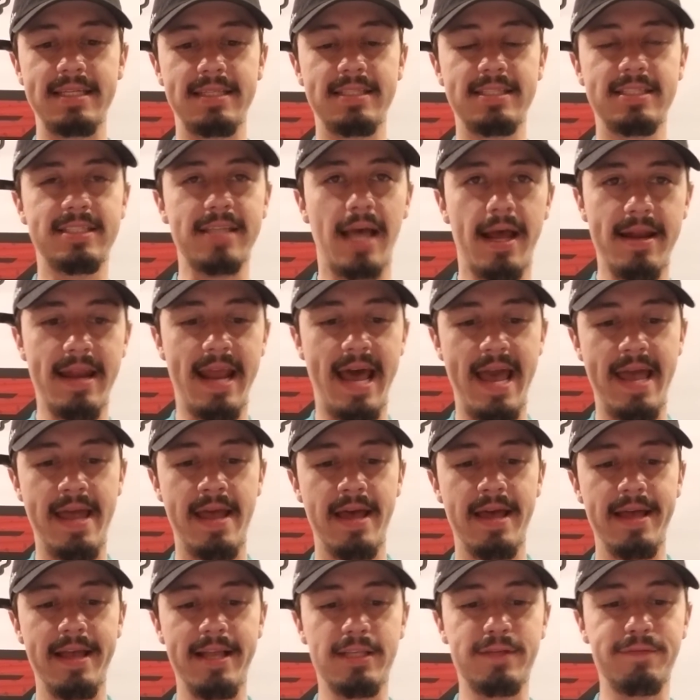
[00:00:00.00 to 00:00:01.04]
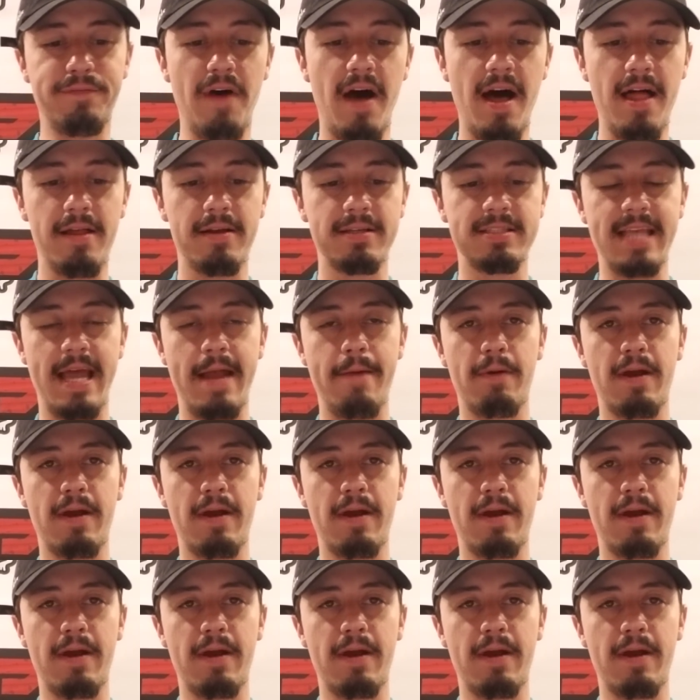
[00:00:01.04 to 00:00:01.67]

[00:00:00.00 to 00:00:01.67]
It's Sunday, it's Father's Day.